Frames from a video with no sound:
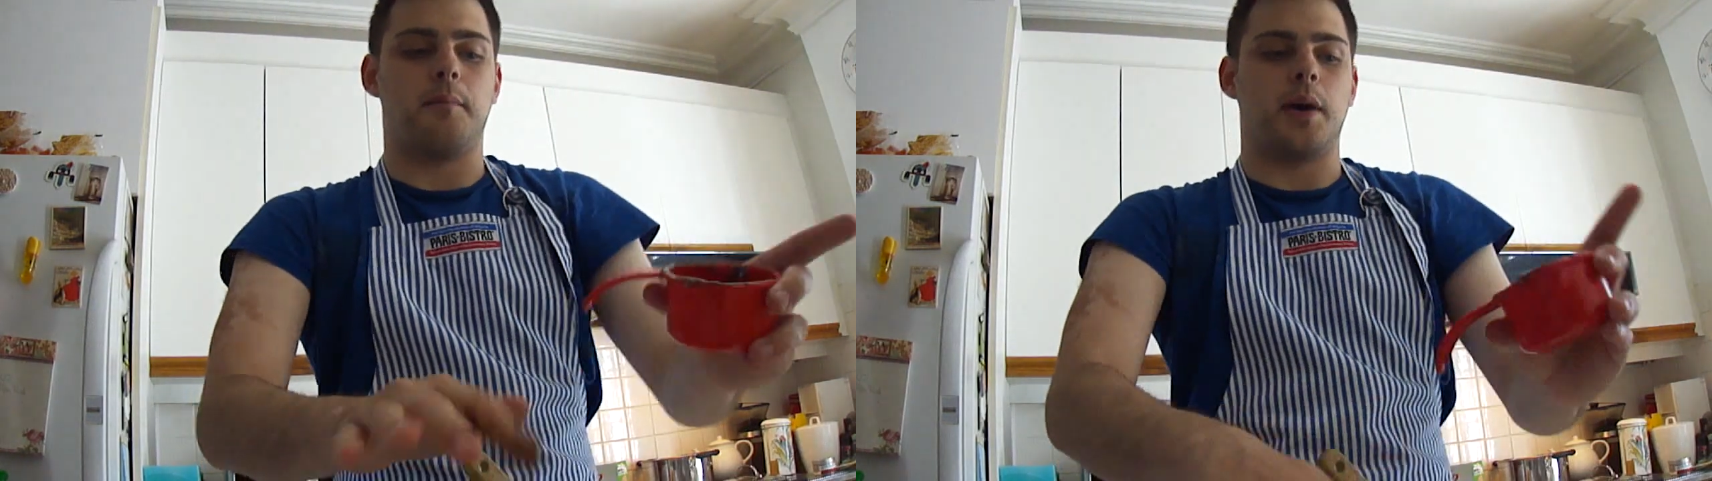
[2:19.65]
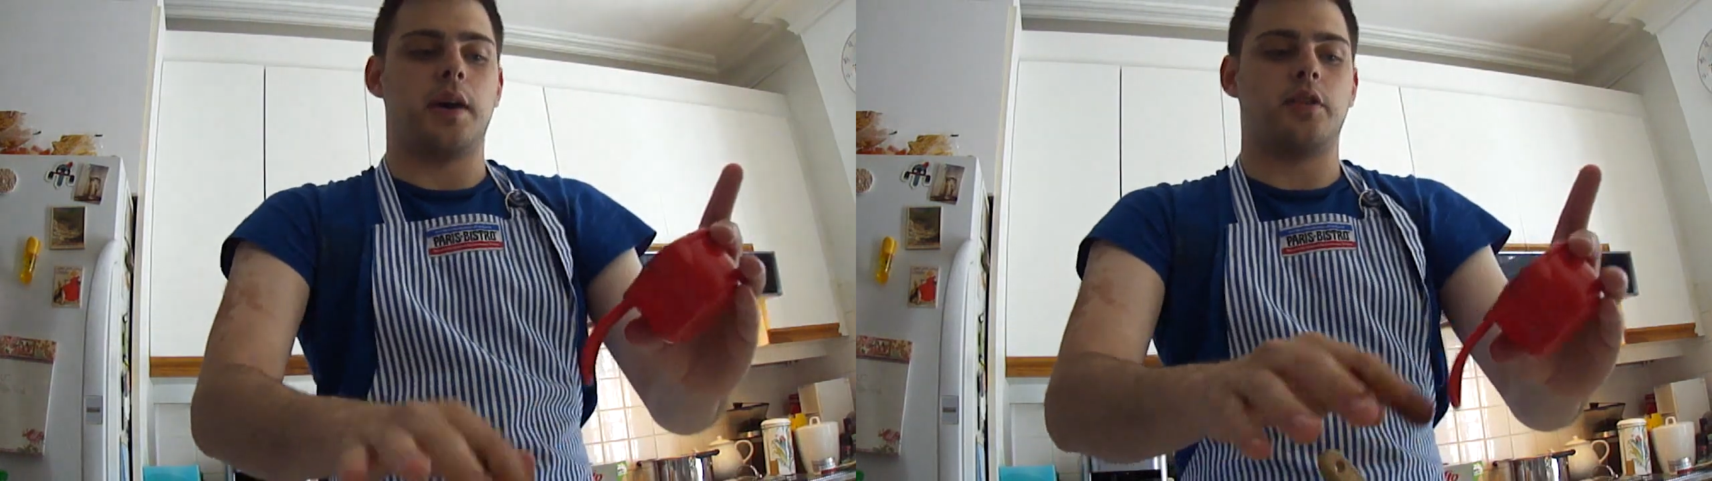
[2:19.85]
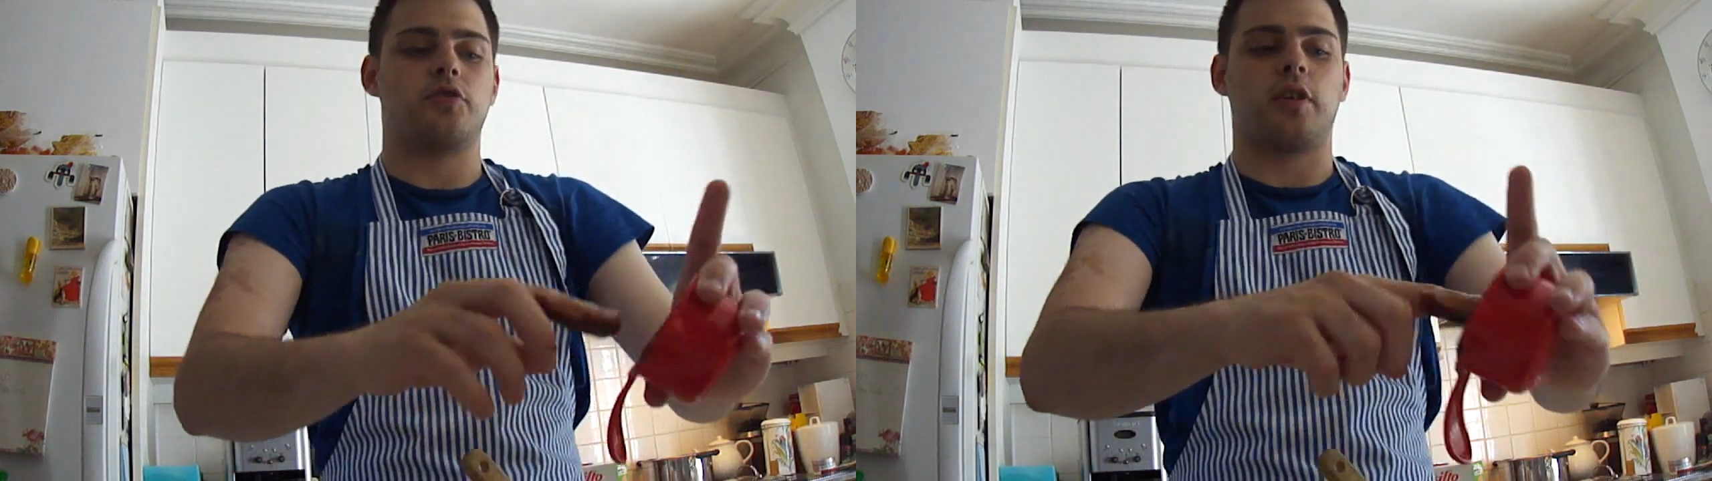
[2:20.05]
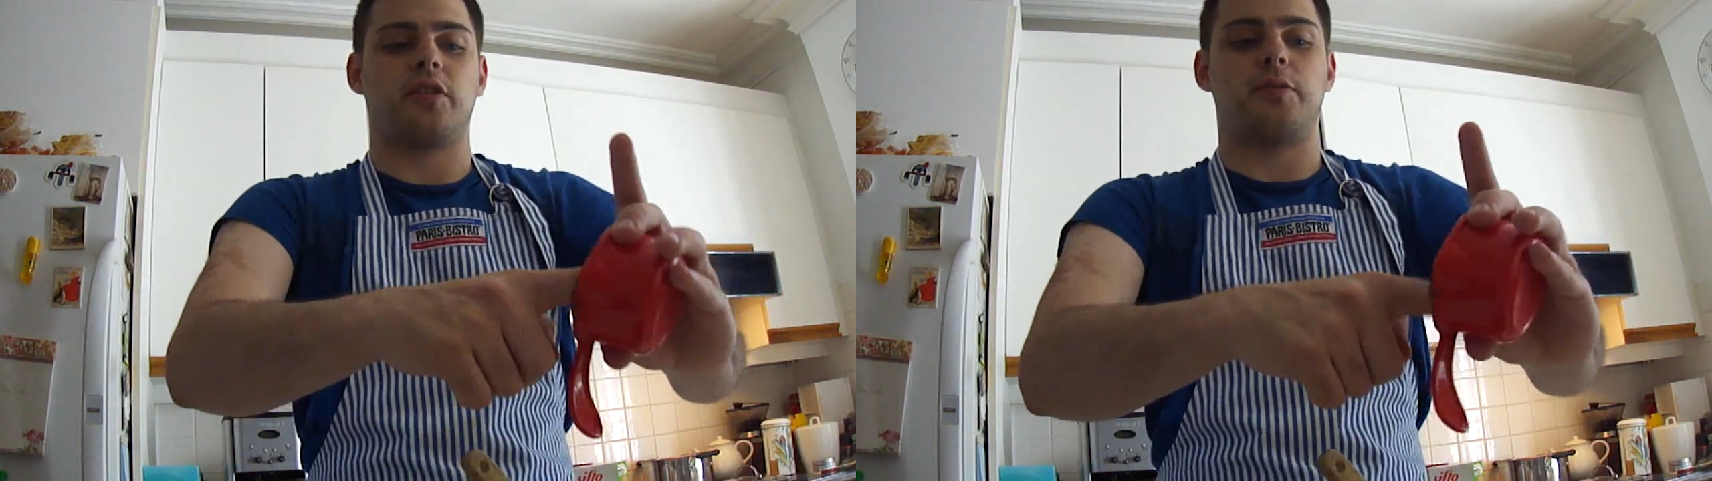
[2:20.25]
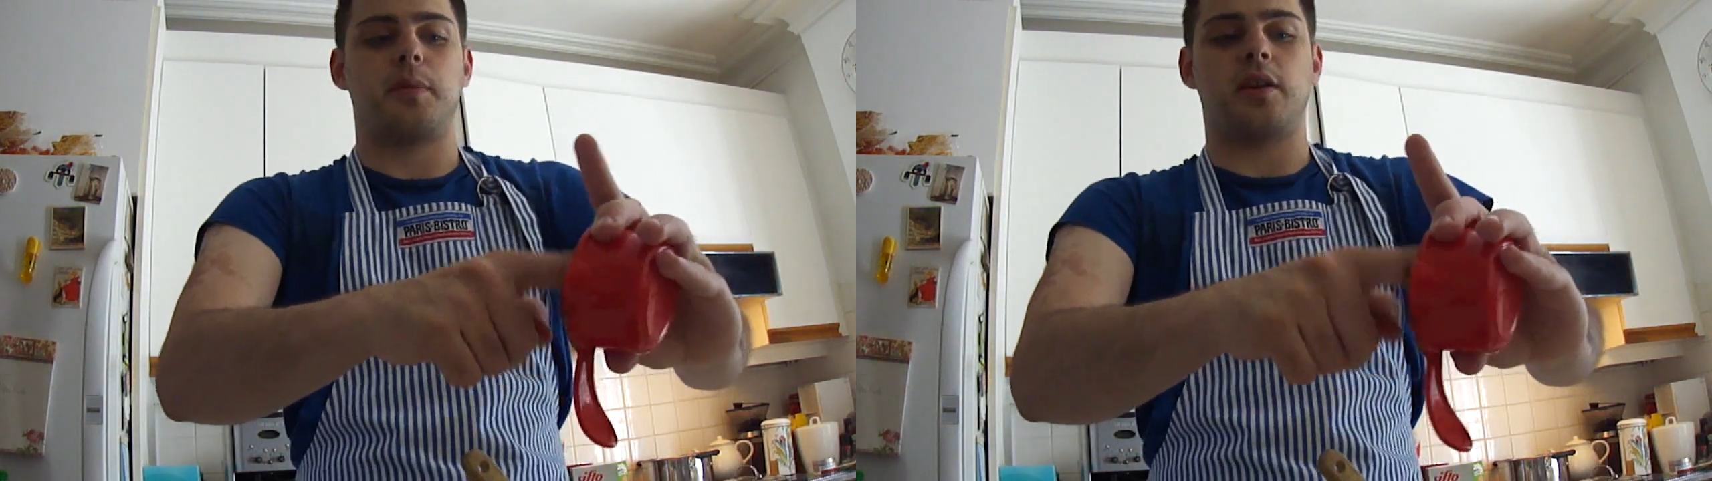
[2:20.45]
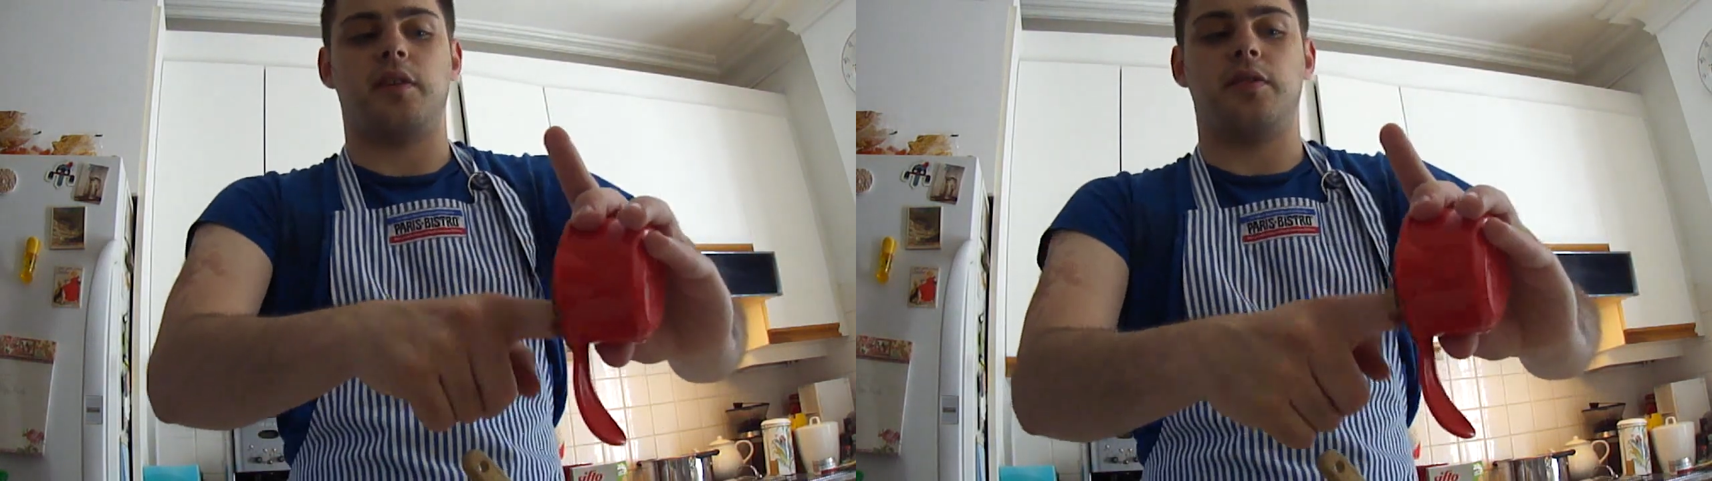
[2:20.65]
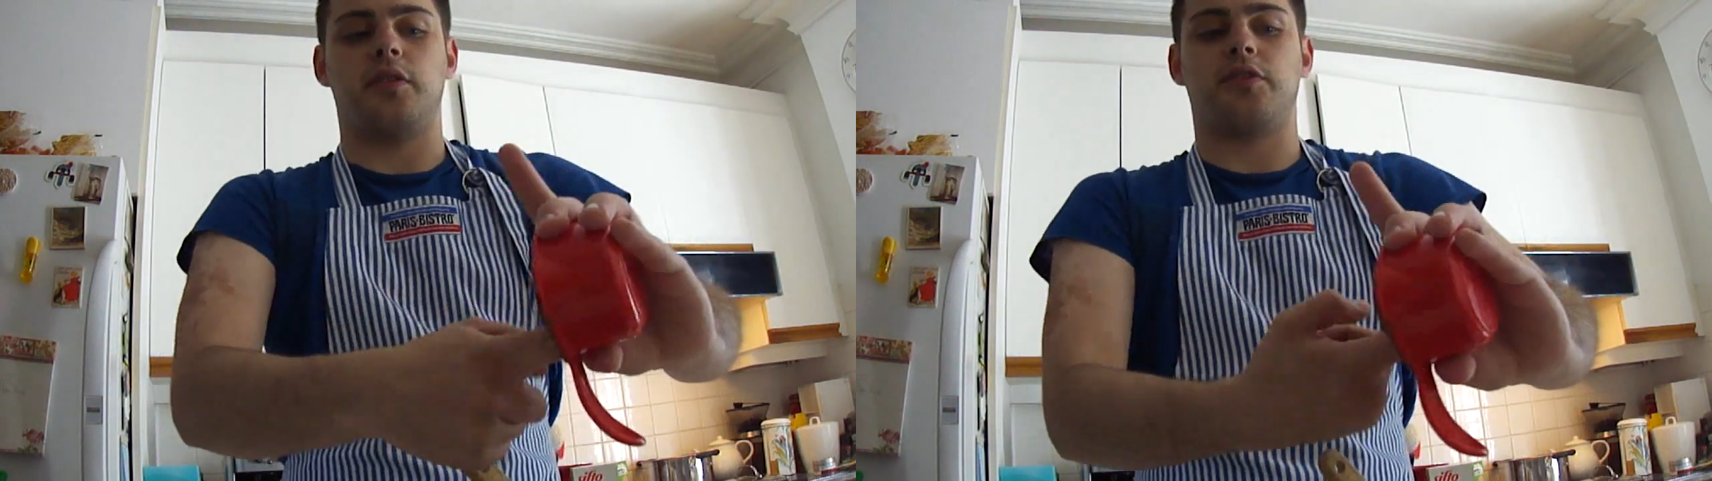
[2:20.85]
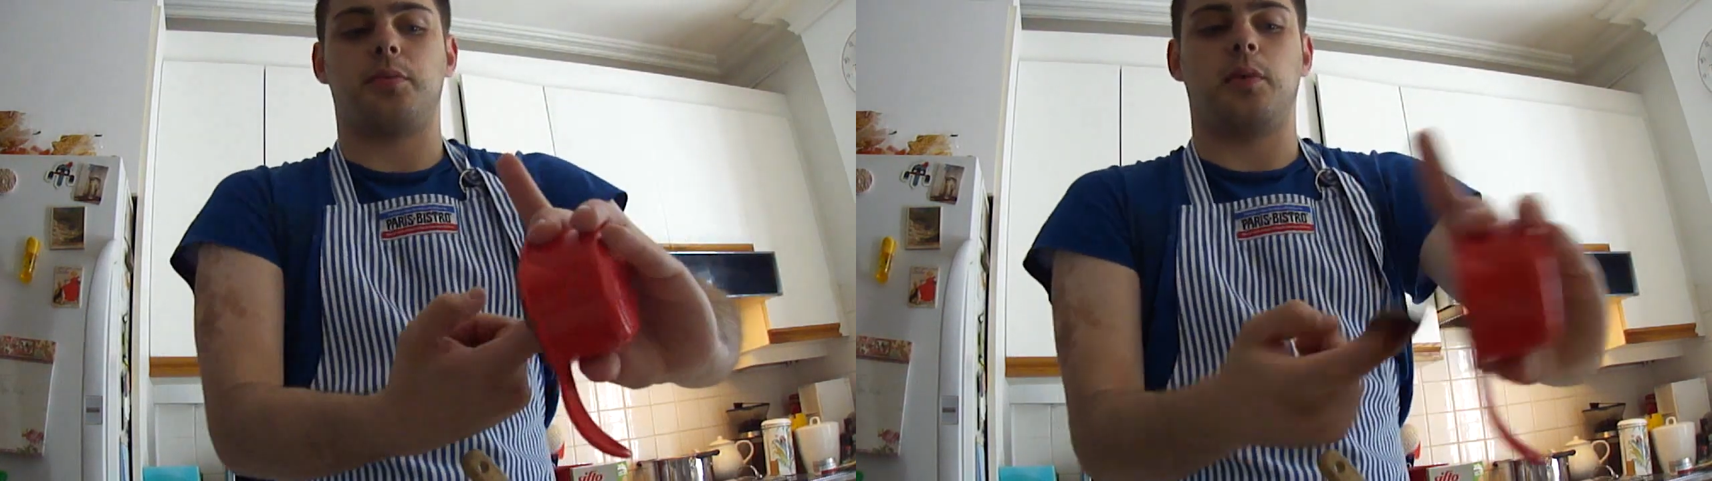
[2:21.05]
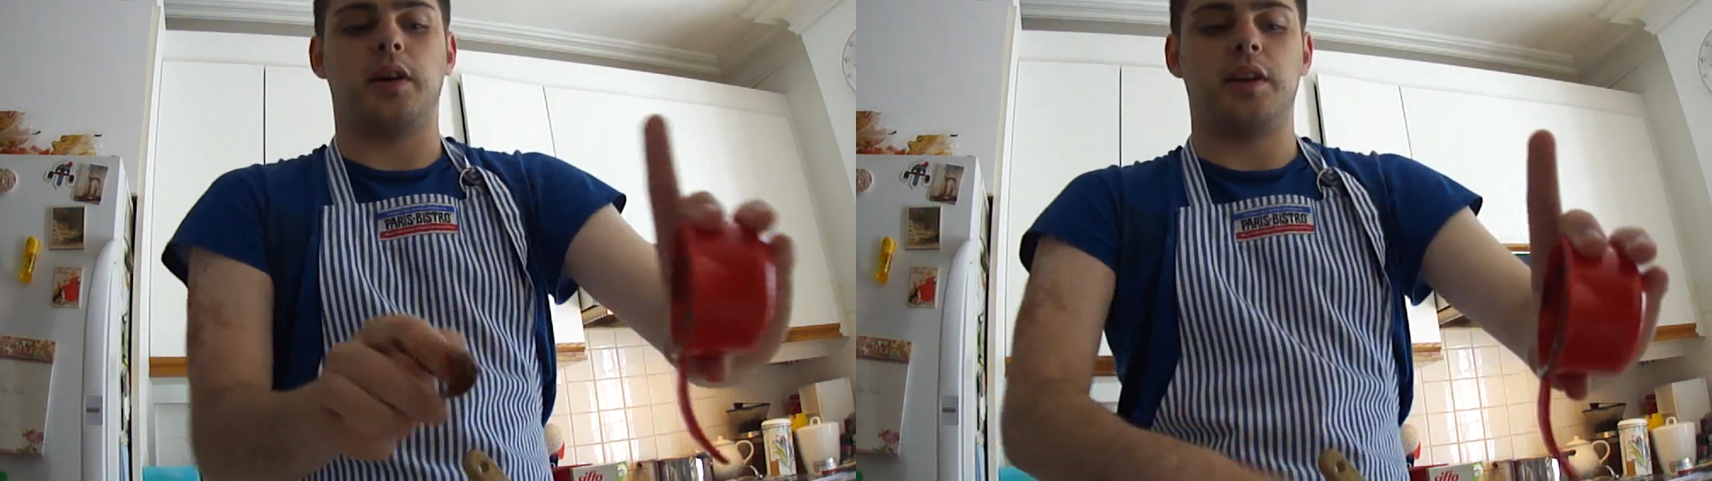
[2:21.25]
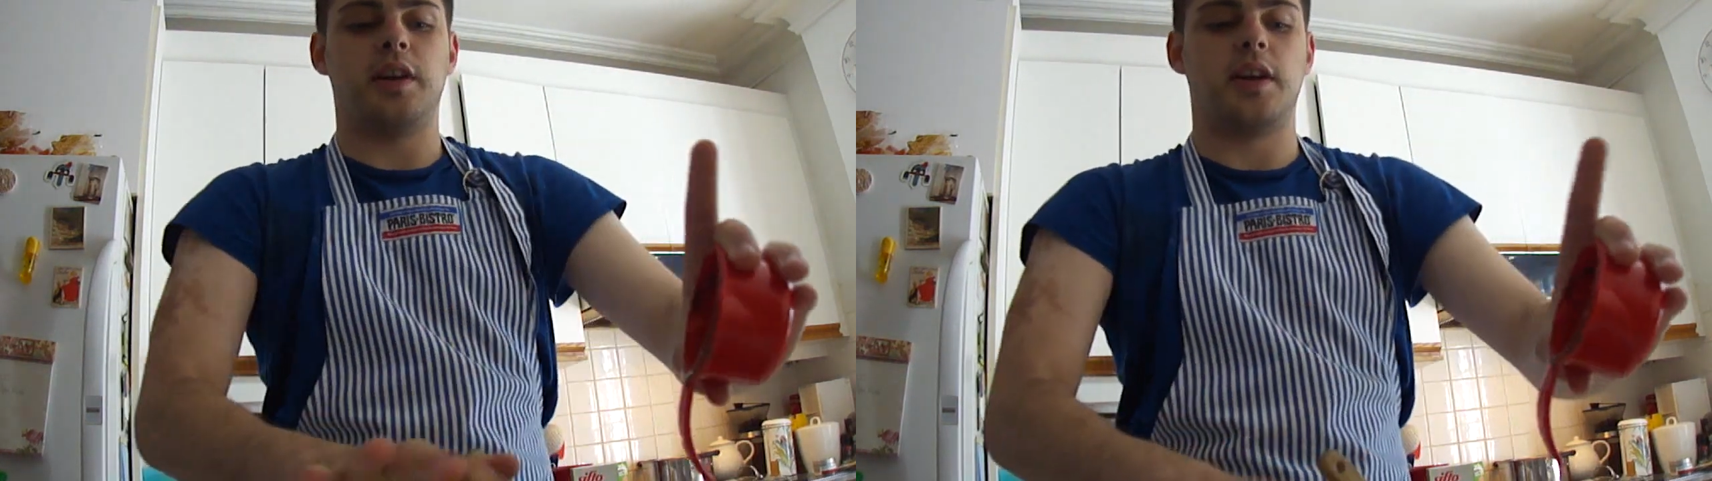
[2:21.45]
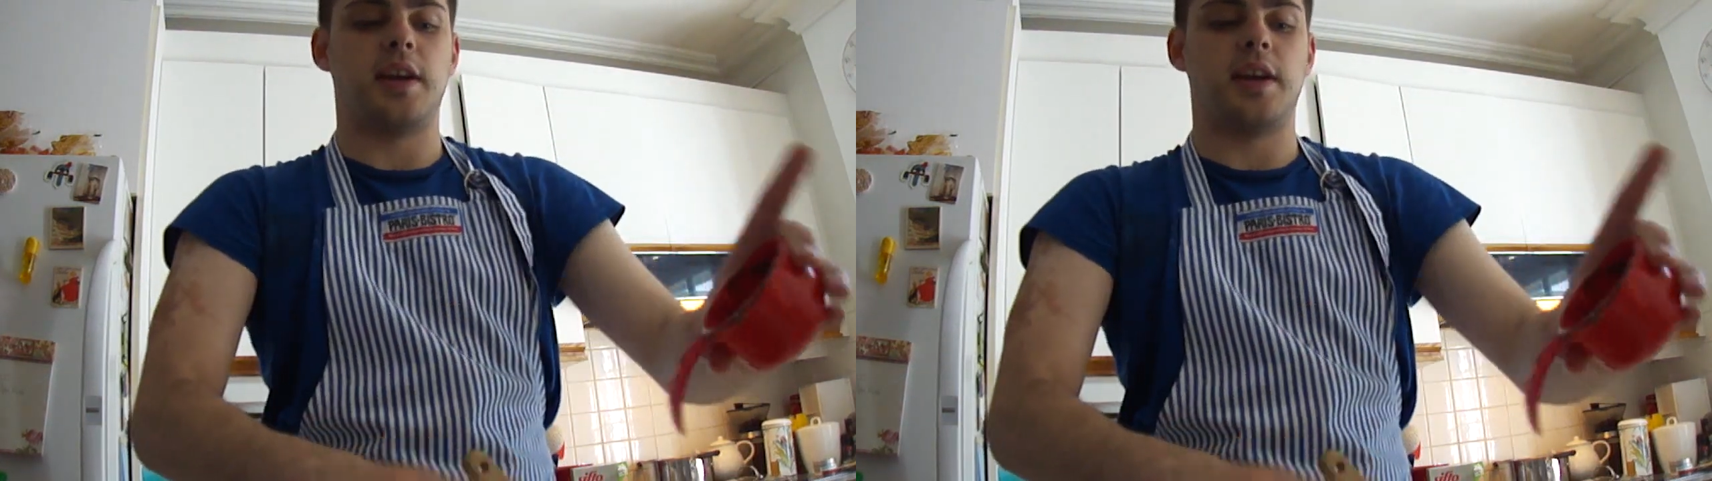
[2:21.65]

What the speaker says: but trust me on this one.